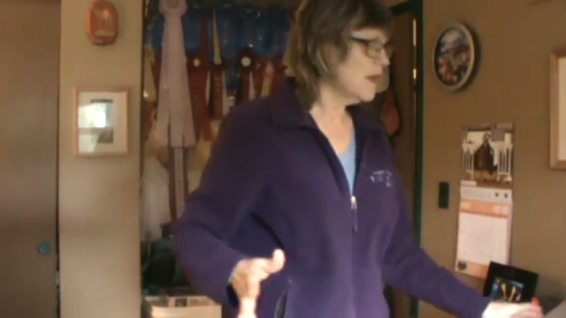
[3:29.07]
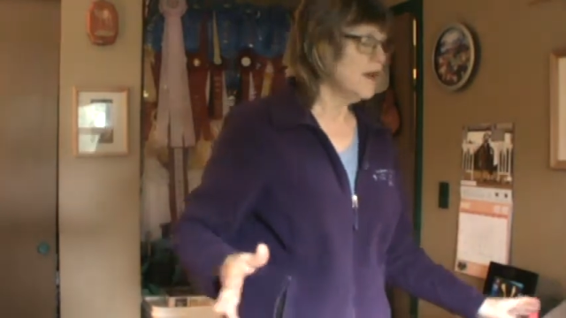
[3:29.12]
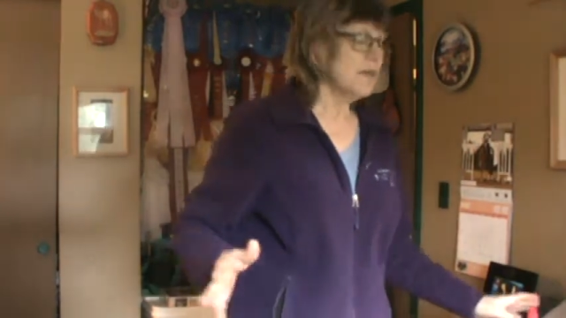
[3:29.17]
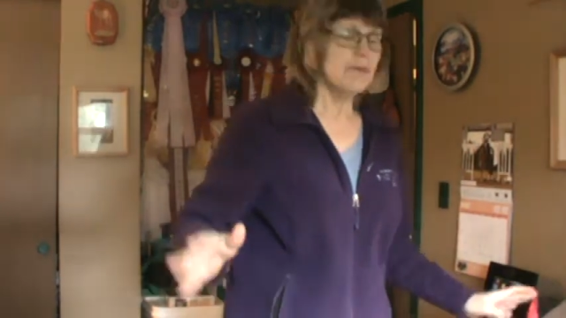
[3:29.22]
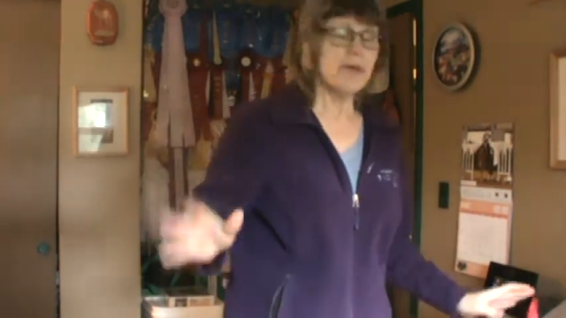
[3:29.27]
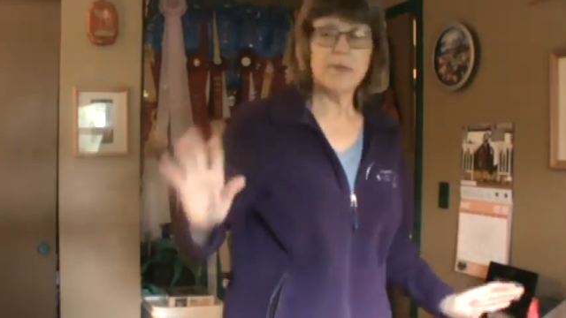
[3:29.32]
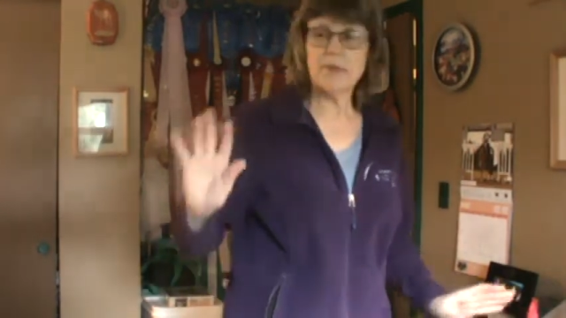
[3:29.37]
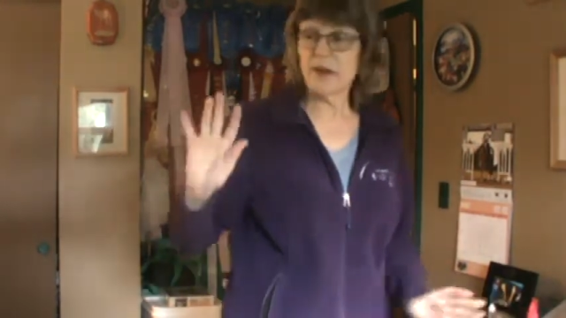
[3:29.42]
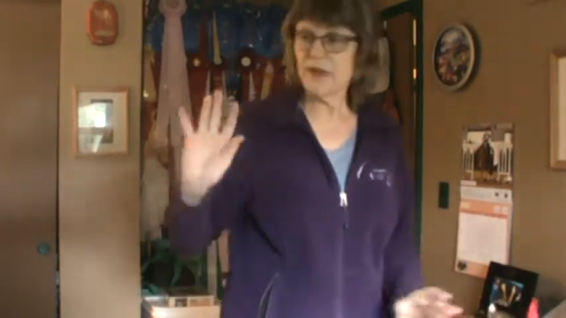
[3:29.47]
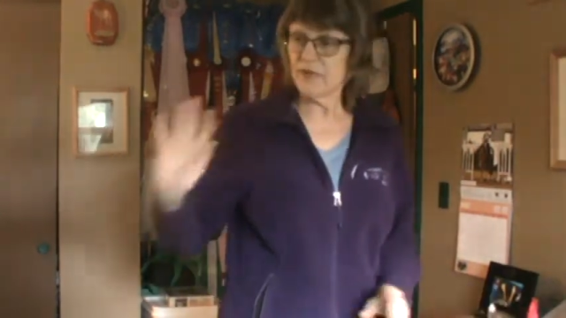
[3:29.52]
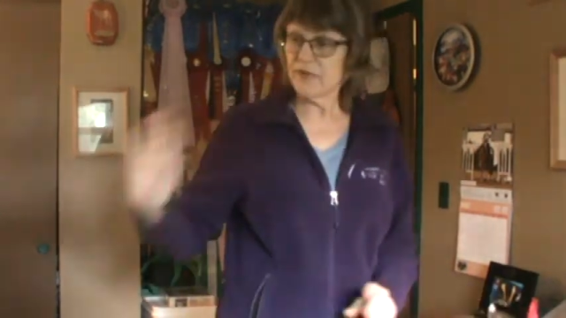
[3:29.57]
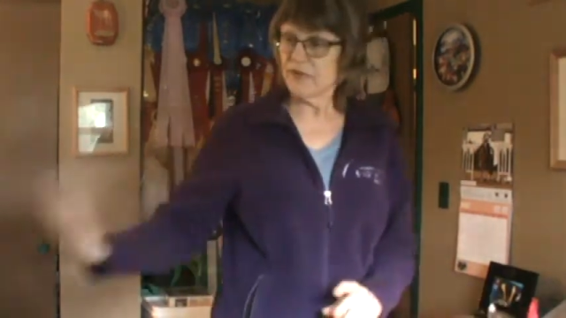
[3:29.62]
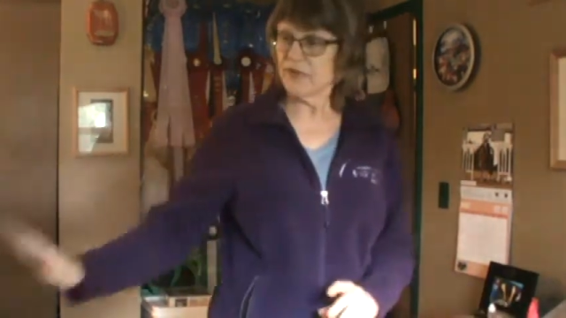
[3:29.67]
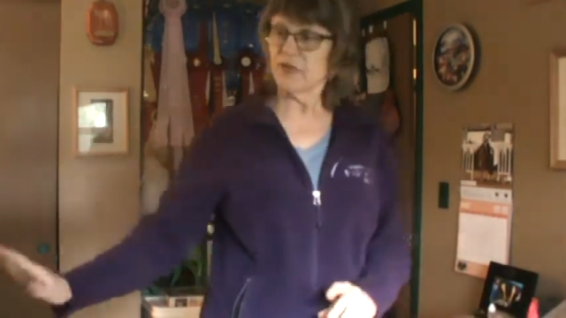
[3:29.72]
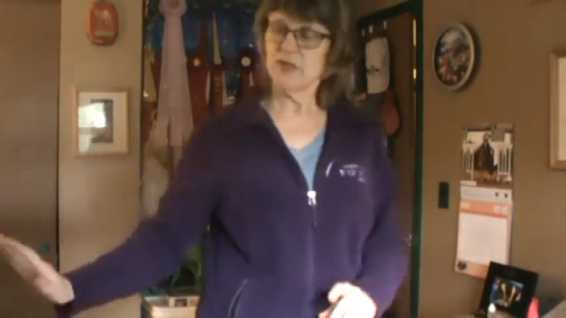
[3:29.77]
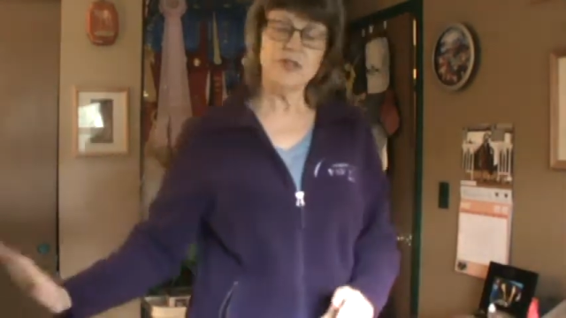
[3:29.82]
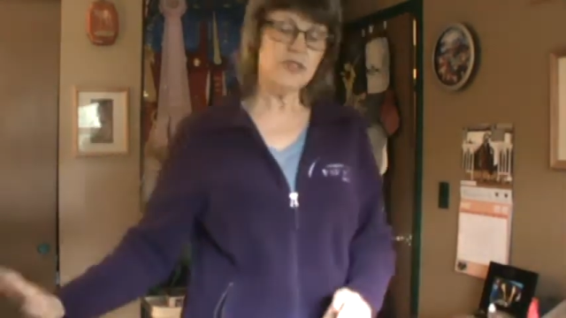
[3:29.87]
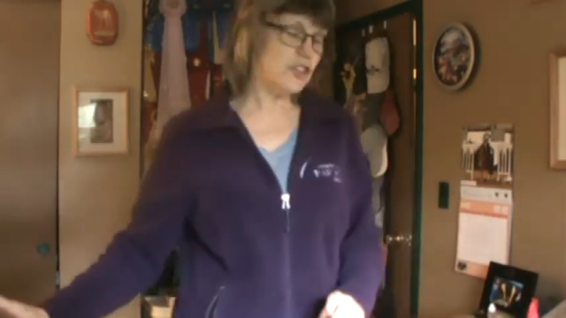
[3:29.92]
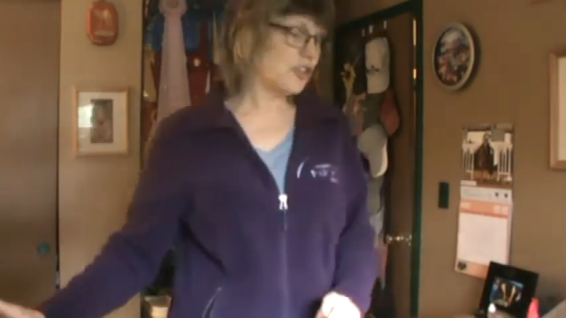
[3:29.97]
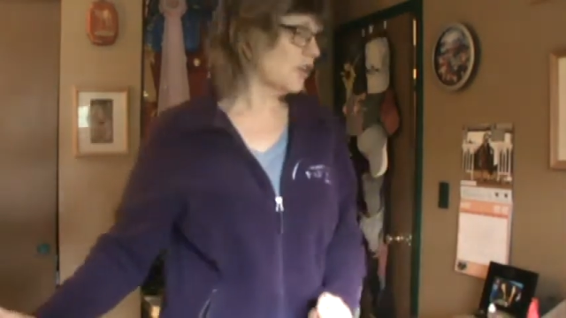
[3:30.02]
But my
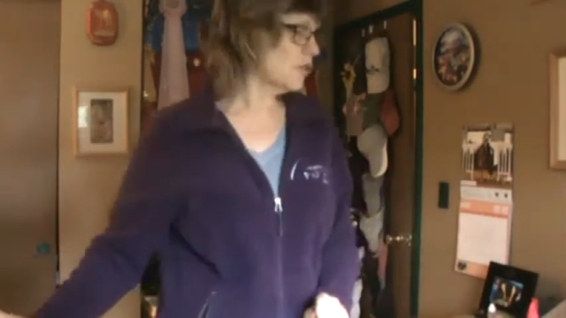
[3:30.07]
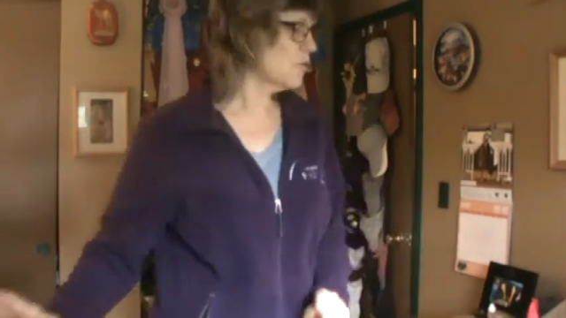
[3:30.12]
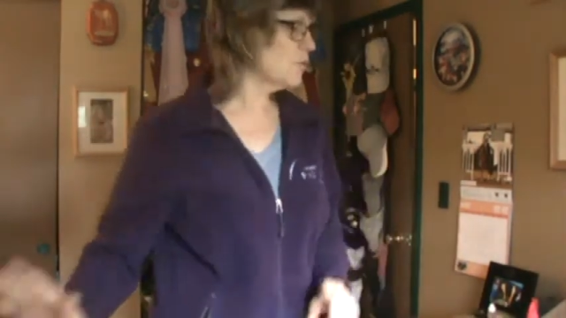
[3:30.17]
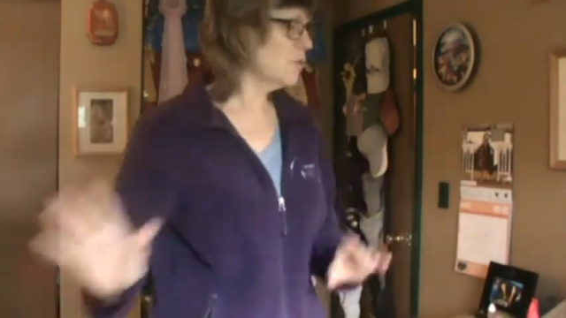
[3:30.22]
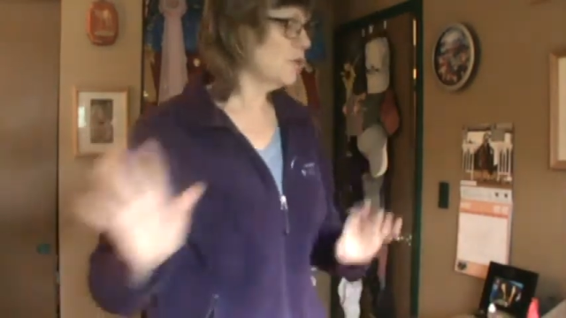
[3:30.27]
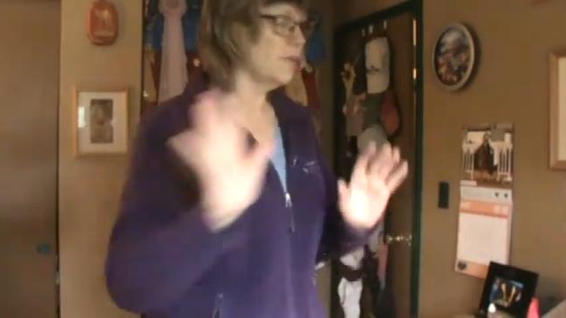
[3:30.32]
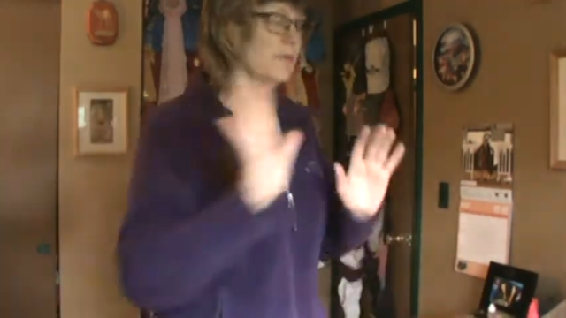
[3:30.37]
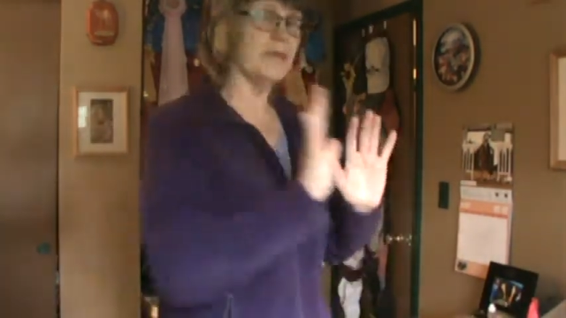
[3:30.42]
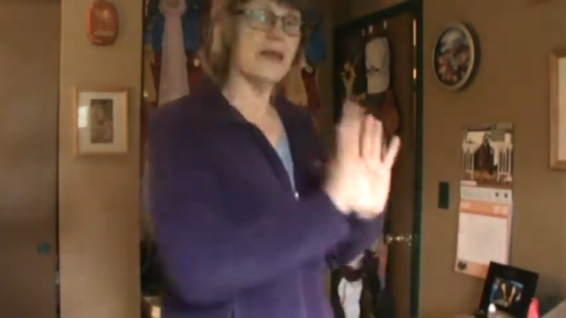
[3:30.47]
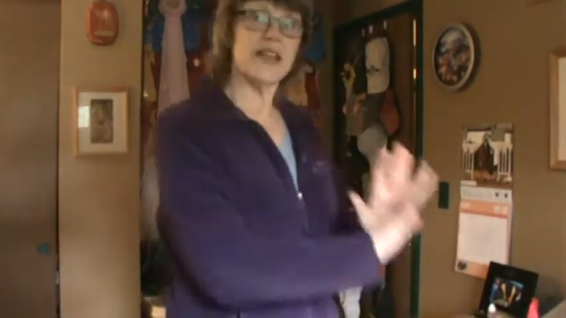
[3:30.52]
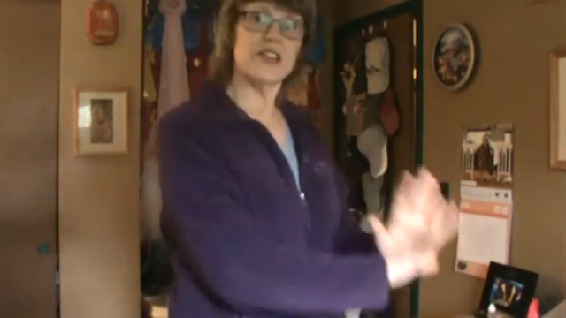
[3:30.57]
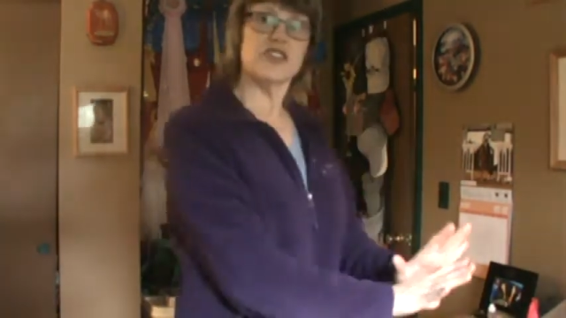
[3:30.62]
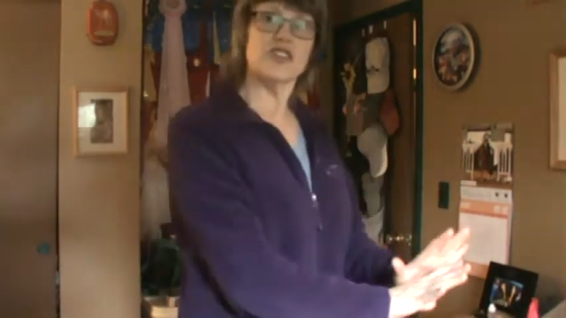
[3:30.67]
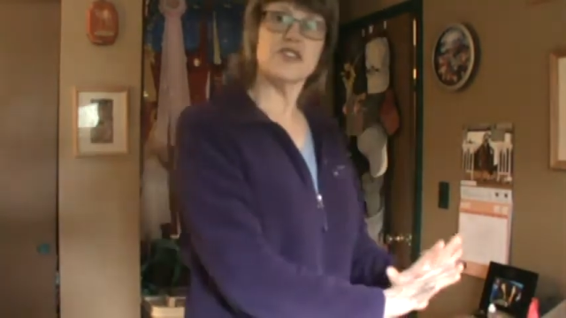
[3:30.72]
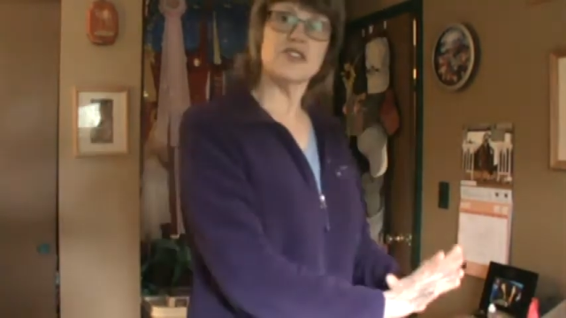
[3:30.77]
flute tone will match